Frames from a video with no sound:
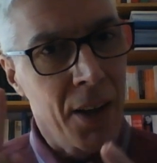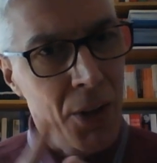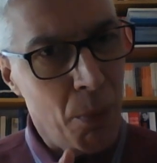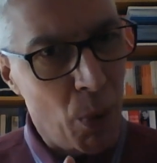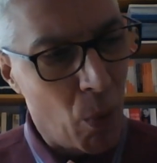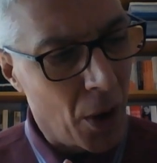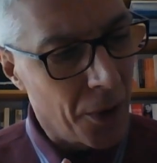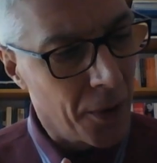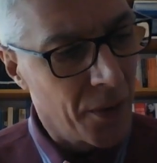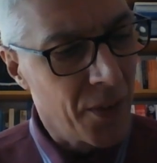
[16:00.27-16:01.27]
Number
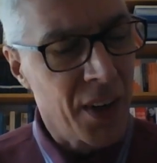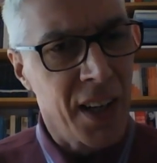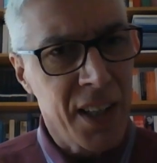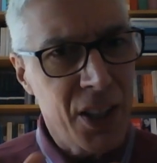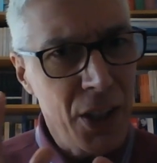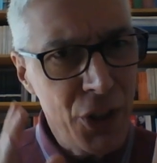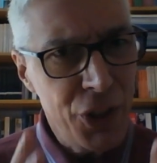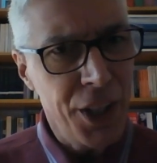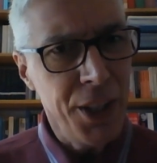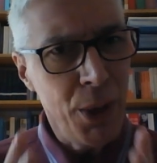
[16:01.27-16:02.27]
one,
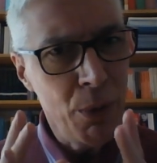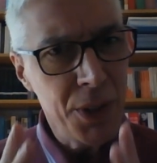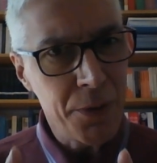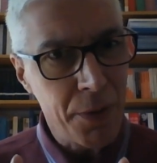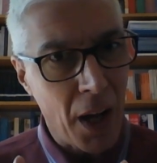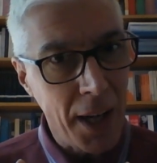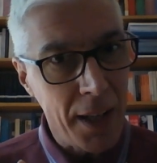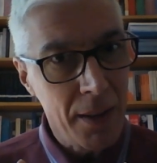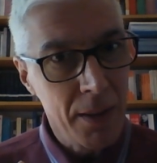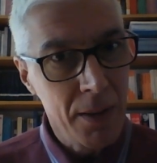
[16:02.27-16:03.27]
continuous fire.